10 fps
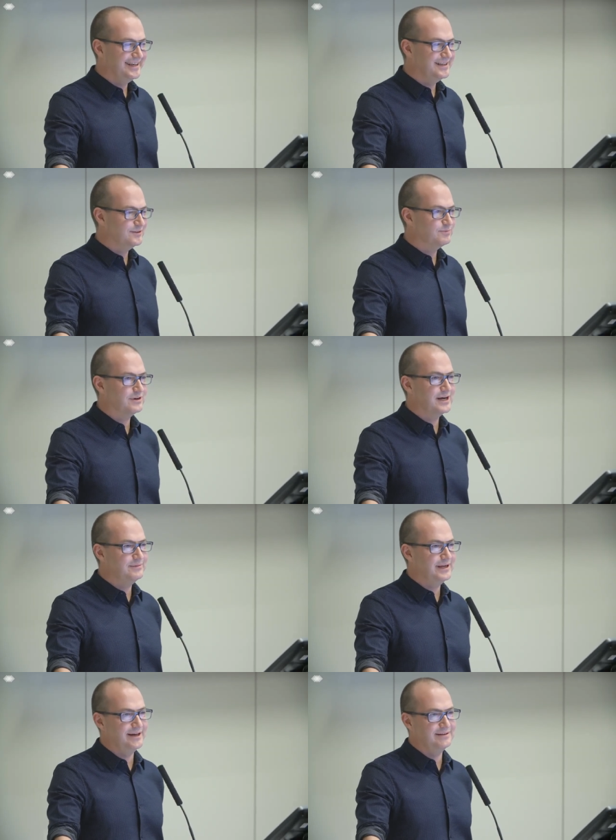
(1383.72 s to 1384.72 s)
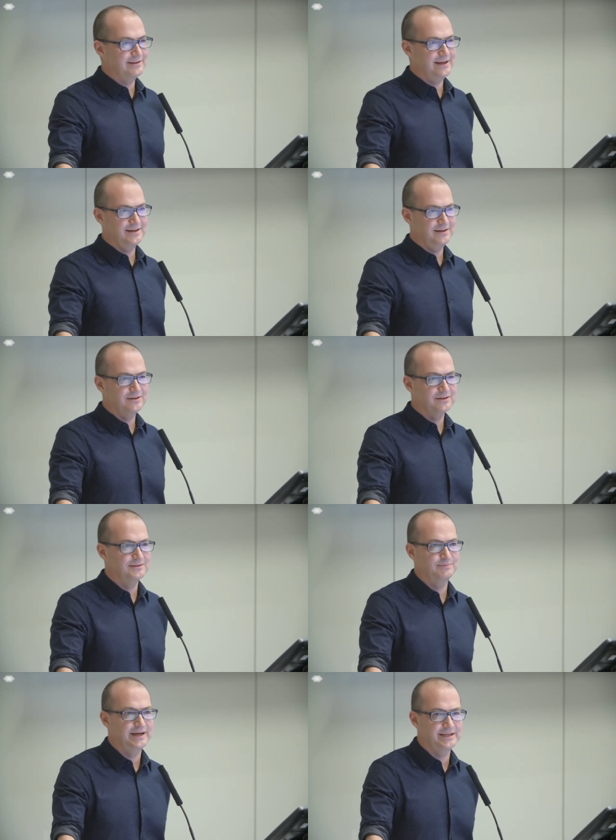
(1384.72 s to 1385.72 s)
is of primary healthcare
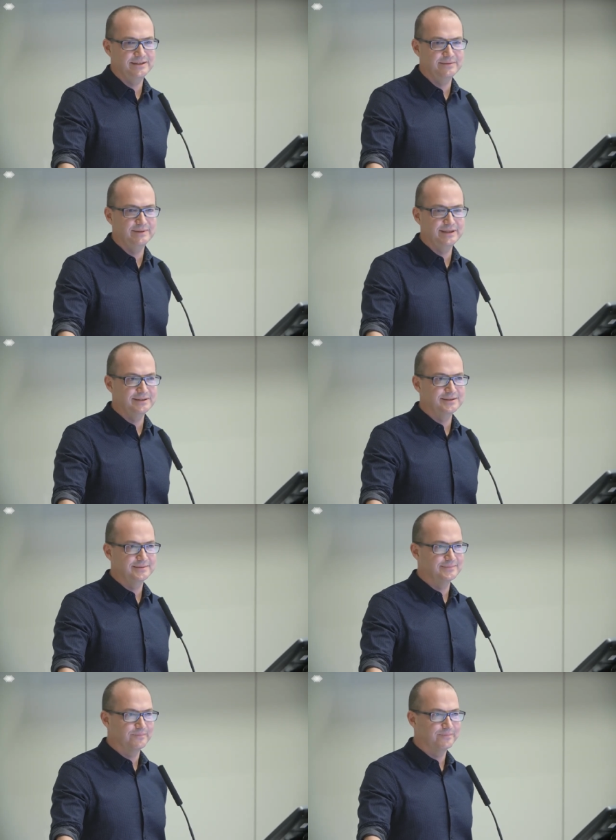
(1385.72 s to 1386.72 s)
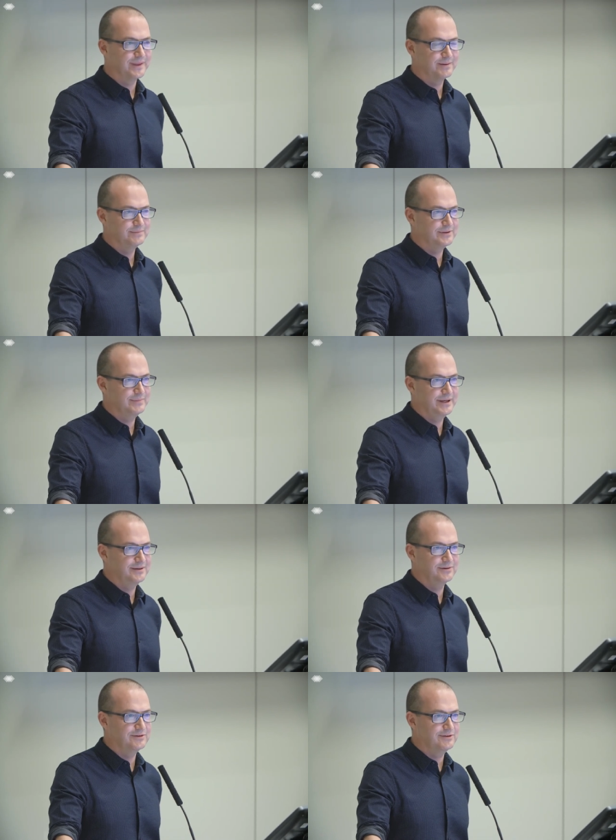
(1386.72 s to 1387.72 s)
not by GPs, but
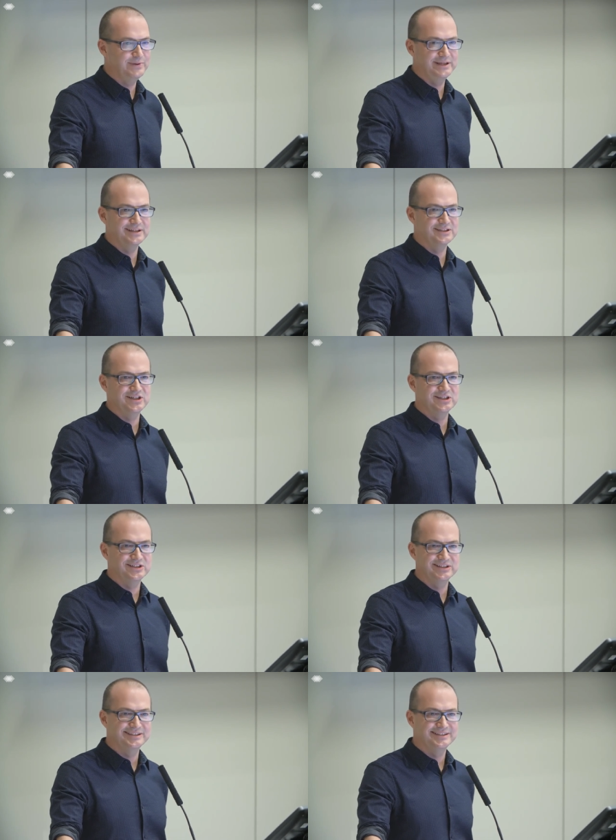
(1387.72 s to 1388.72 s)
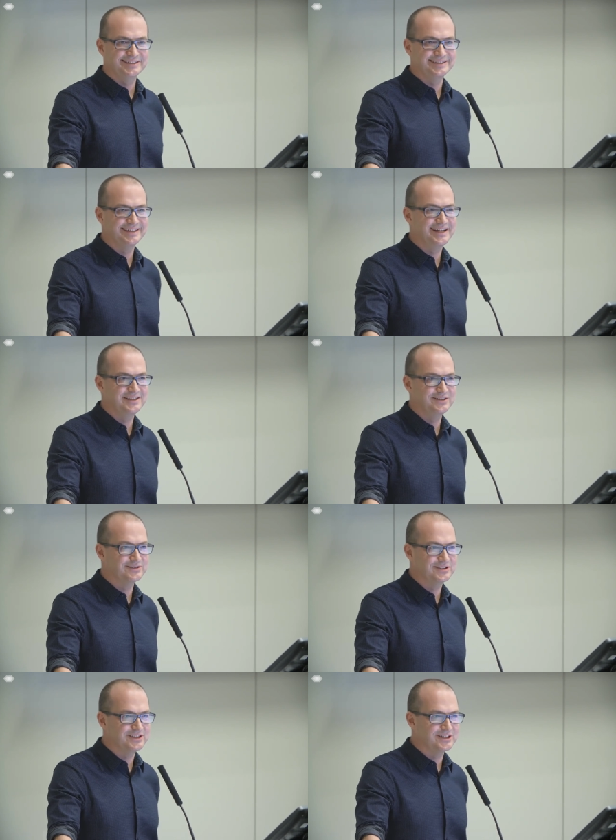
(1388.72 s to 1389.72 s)
by orthopedic surgeons and
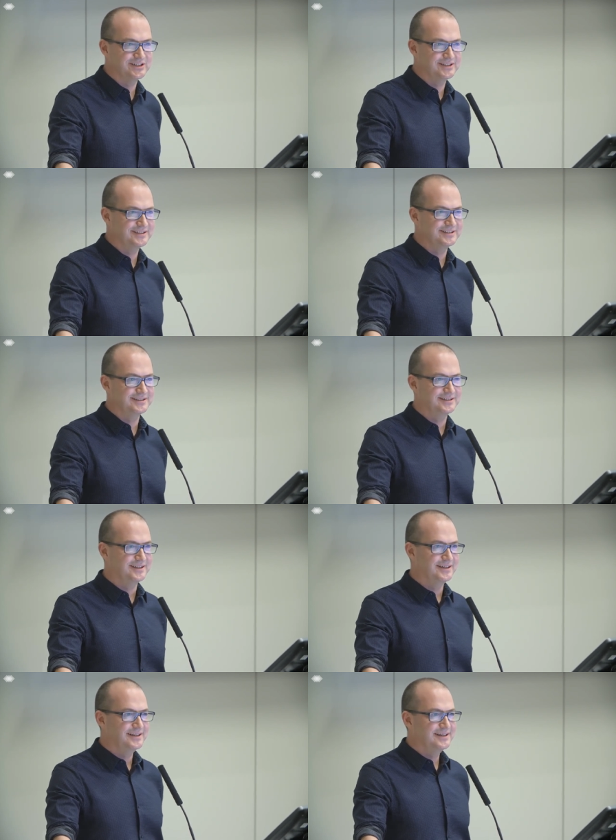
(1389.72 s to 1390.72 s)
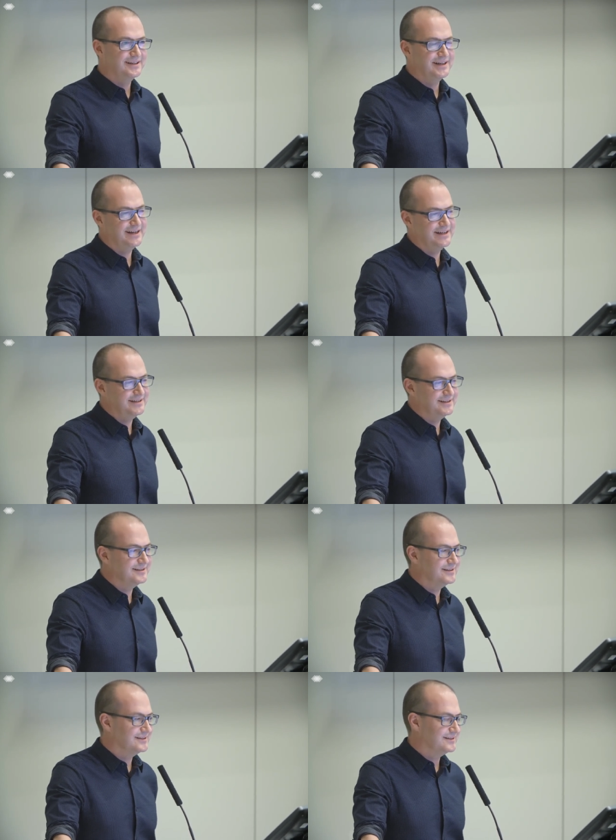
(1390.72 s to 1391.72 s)
neurosurgeons
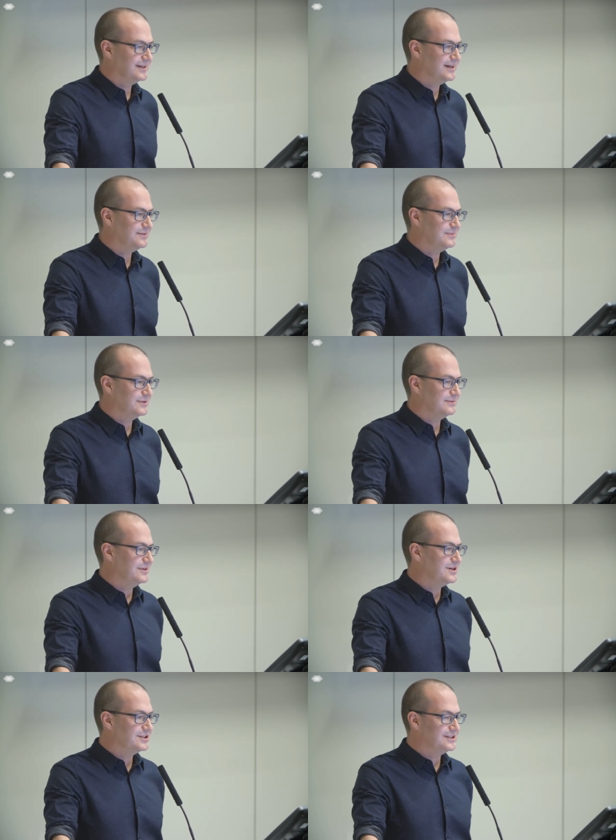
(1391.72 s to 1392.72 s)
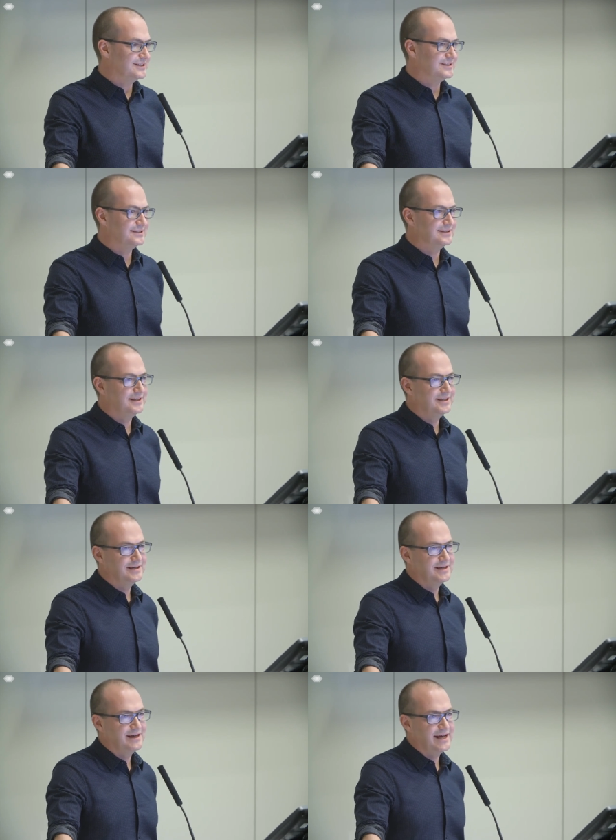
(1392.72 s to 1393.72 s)
and um, nurses
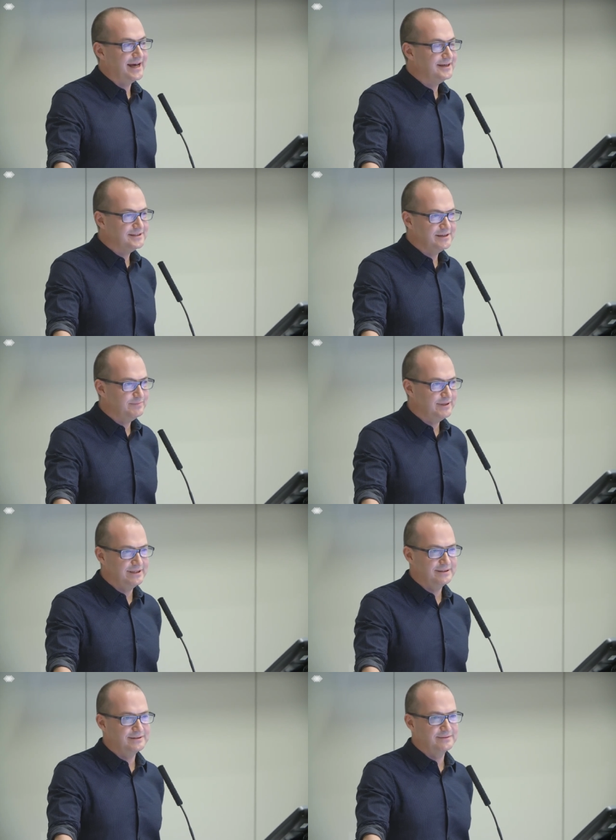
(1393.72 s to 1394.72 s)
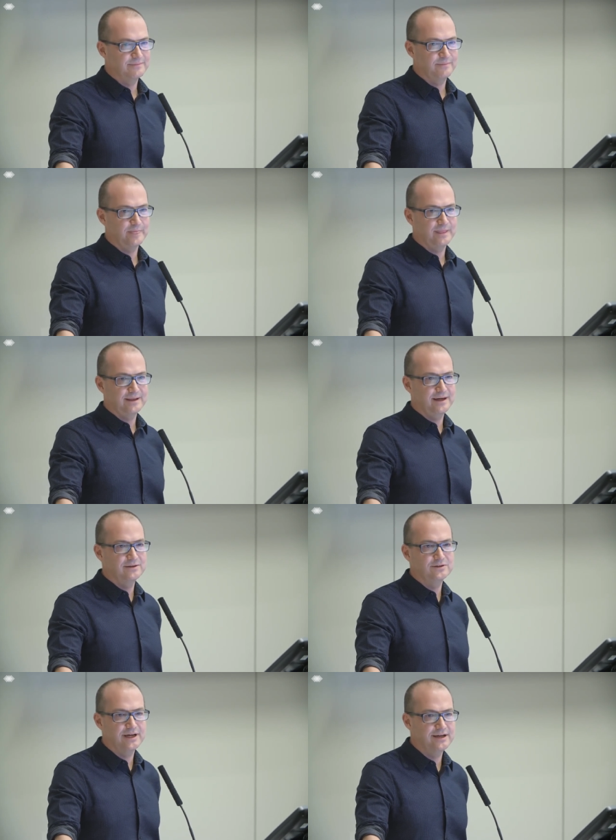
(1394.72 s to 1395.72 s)
and GPs and
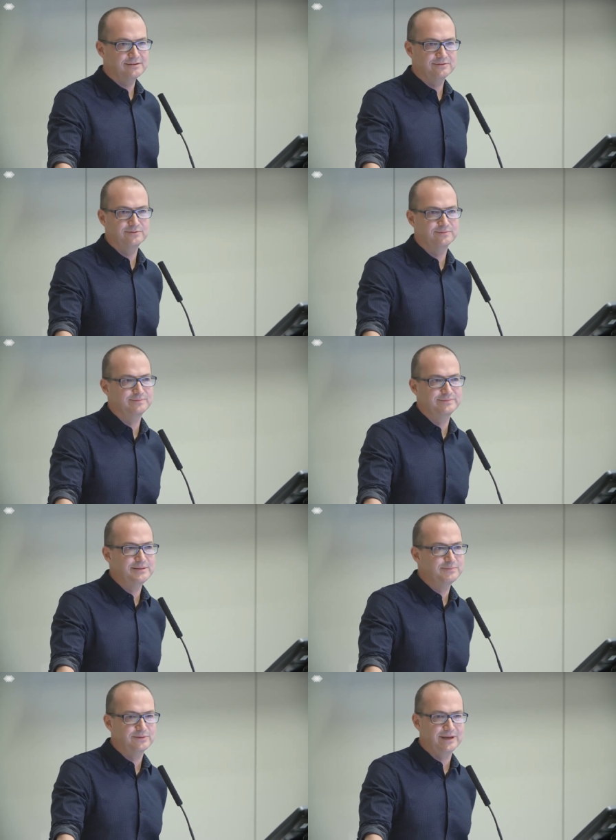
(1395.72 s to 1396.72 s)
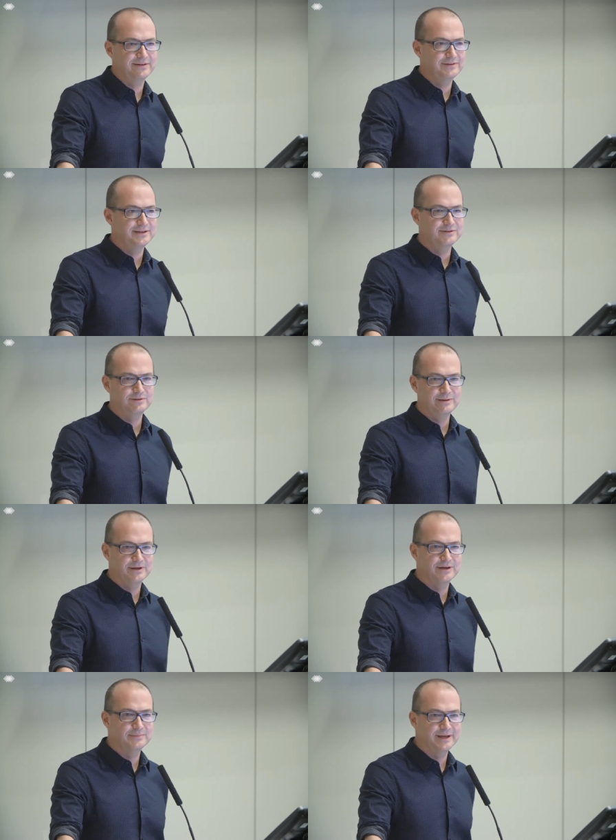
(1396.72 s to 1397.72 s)
all kinds of people we haven't even
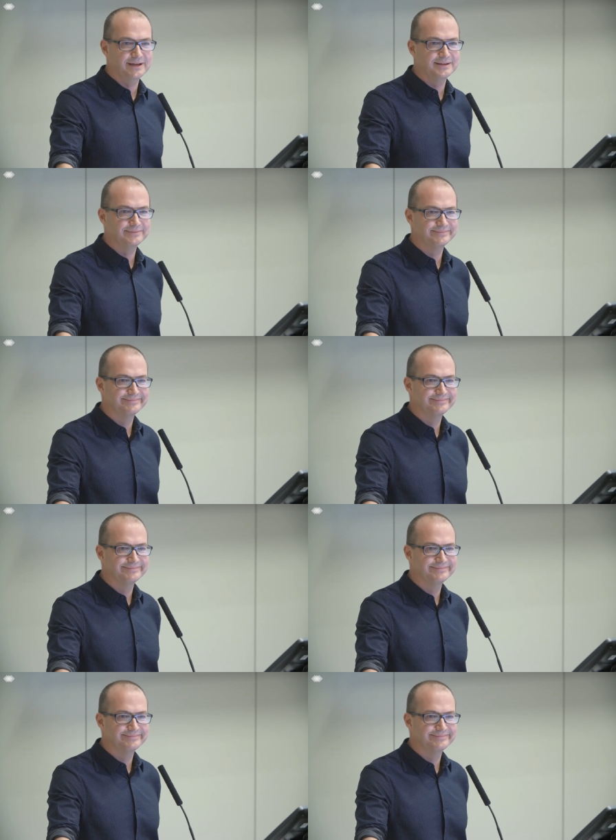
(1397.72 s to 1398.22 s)
dreamed up yet,